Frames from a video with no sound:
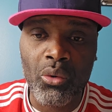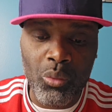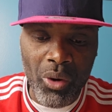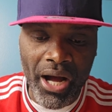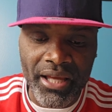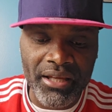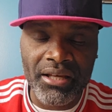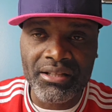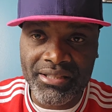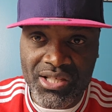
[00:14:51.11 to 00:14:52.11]
Why
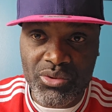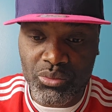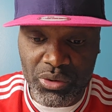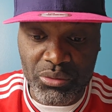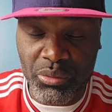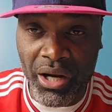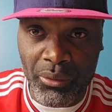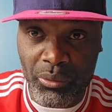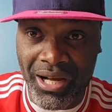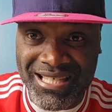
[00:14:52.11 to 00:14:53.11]
this we
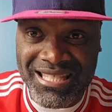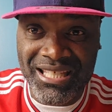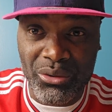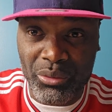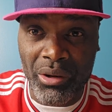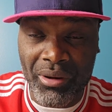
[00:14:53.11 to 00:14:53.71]
are still